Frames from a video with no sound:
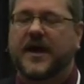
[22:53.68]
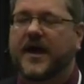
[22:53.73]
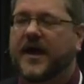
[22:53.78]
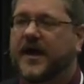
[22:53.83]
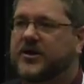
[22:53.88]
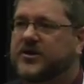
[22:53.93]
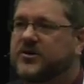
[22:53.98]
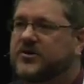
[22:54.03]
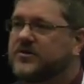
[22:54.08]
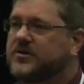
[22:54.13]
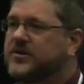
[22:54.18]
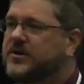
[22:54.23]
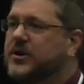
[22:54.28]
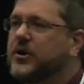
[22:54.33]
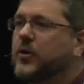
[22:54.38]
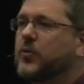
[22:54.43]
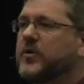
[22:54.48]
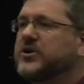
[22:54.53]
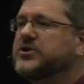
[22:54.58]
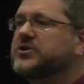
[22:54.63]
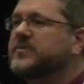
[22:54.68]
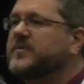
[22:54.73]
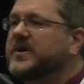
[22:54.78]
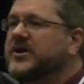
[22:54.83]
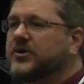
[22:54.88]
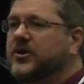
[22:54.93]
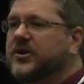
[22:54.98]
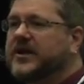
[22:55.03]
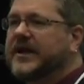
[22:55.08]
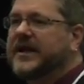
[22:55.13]
And we should be
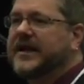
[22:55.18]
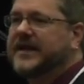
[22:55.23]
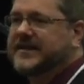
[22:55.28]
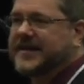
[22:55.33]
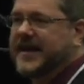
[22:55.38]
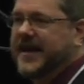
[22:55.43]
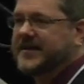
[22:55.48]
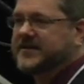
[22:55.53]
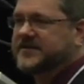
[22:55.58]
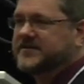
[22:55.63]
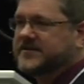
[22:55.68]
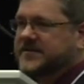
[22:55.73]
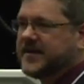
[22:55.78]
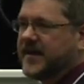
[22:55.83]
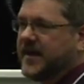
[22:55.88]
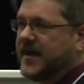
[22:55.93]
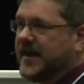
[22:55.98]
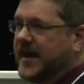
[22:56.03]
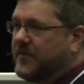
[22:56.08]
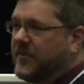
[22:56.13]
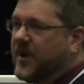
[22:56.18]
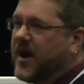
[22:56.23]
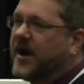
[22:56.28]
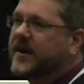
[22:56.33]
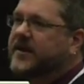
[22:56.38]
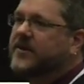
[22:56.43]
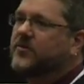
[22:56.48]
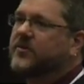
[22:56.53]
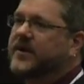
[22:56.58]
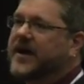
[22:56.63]
looking at that to say, am
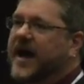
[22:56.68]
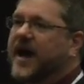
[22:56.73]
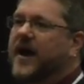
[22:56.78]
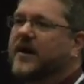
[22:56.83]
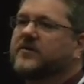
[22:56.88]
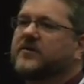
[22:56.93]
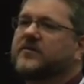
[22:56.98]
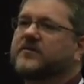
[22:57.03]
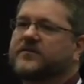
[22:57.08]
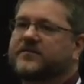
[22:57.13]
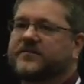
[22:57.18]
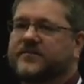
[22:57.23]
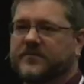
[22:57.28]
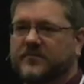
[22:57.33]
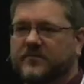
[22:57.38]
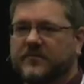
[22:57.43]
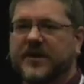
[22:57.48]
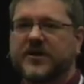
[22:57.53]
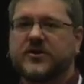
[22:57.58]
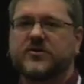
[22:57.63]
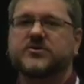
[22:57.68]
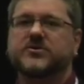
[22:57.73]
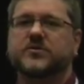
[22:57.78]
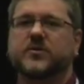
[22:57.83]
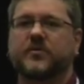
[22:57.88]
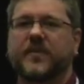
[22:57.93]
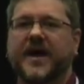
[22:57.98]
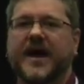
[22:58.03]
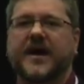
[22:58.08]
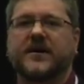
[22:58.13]
I going out of my
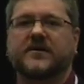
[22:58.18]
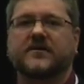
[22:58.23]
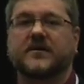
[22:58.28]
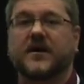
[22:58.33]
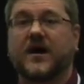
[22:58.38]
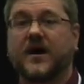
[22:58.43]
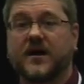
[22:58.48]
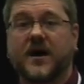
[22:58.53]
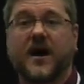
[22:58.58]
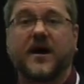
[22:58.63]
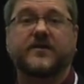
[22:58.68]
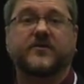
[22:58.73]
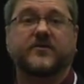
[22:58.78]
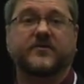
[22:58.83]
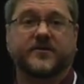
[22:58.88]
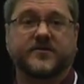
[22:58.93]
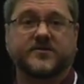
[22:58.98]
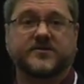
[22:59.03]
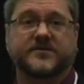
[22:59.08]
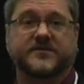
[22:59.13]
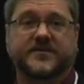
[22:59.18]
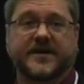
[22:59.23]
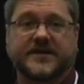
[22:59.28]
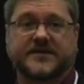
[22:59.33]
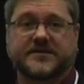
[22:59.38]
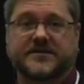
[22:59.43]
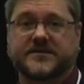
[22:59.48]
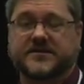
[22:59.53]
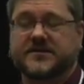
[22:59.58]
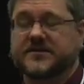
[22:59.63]
usual pattern on either of those
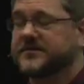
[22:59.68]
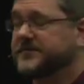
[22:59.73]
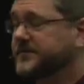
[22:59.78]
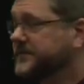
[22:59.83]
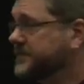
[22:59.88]
devices?